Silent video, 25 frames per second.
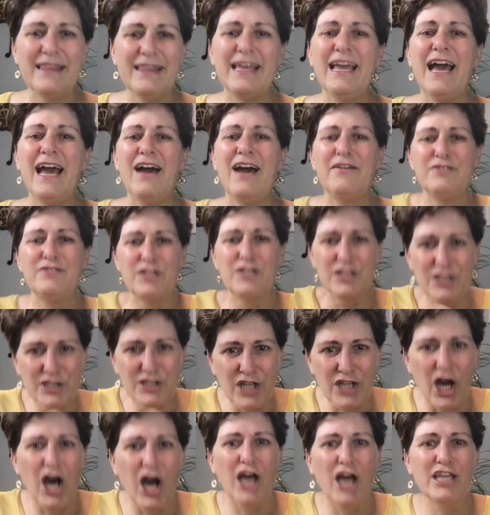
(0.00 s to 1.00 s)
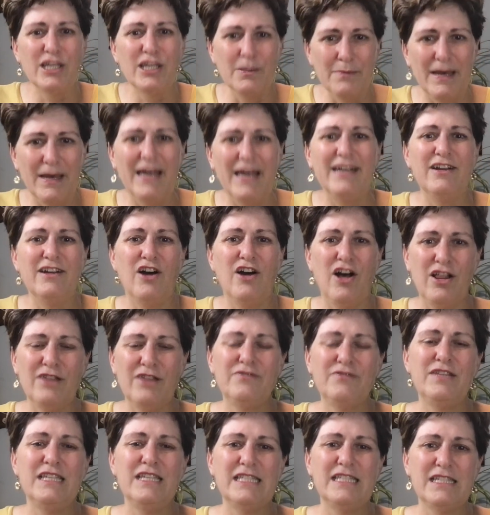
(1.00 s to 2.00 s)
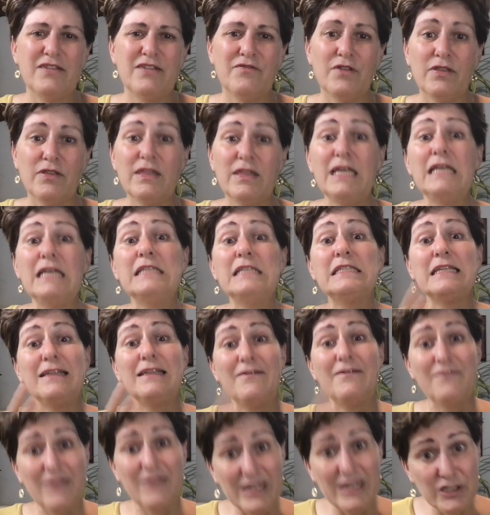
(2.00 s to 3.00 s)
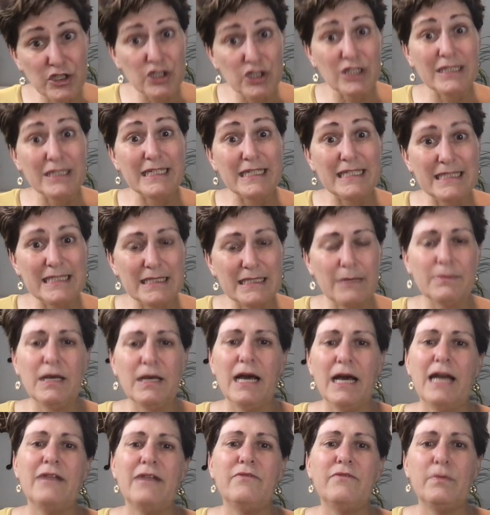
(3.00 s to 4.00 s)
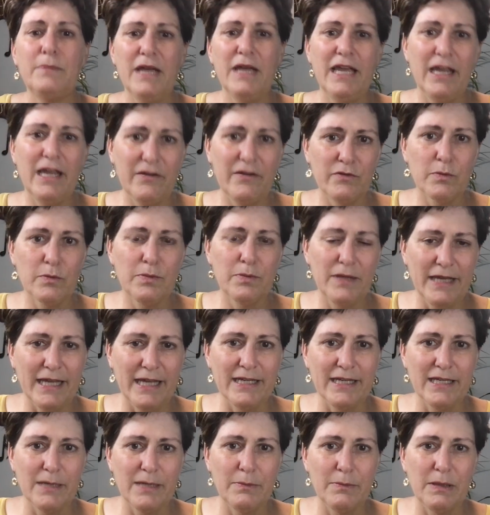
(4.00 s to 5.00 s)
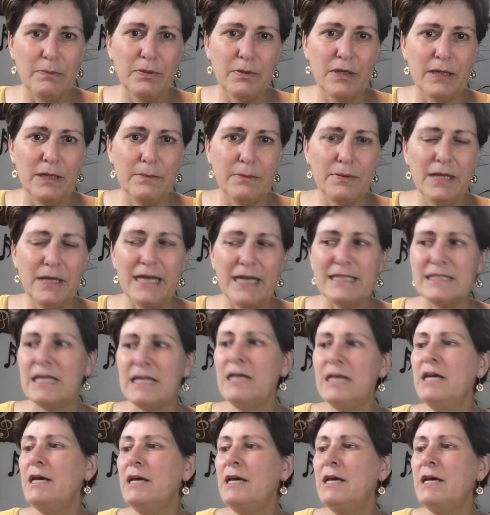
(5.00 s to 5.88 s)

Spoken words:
They have to document all of these different things, and eventually some kind of a behavior plan can be put in place.